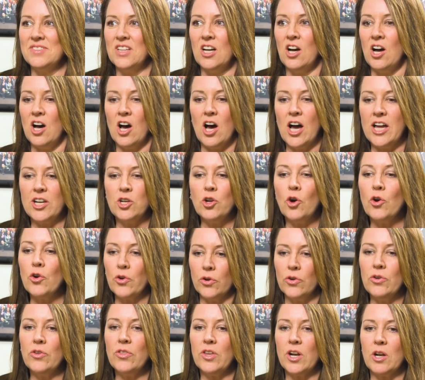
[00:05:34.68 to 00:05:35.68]
I
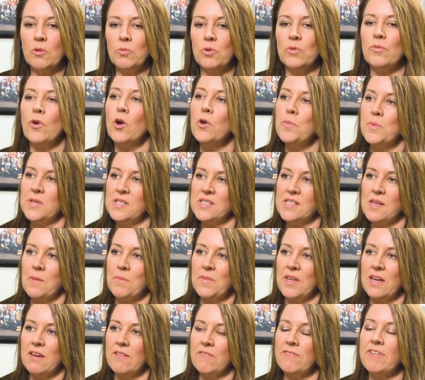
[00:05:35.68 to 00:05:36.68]
know that I would have opened
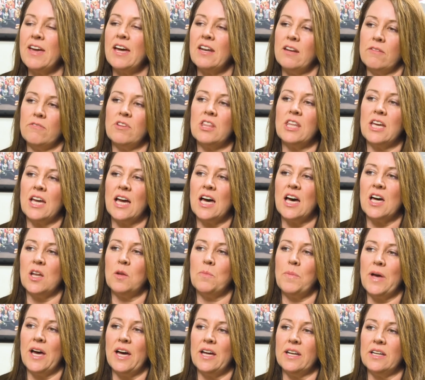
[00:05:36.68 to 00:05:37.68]
something, found everything hard
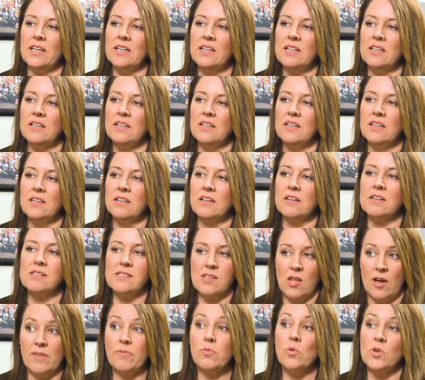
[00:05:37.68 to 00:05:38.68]
about it because
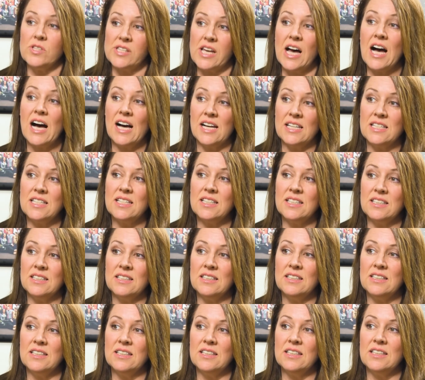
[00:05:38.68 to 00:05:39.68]
life was hard,
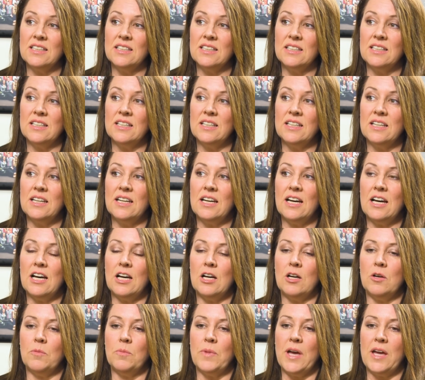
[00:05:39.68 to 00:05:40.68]
and
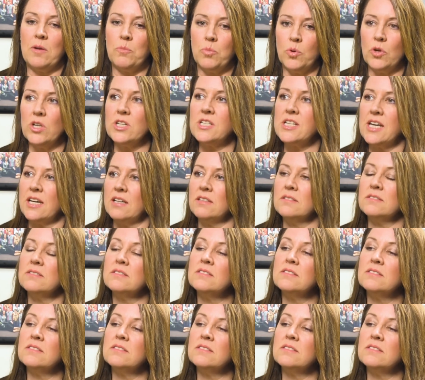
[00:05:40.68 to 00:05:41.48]
put it down.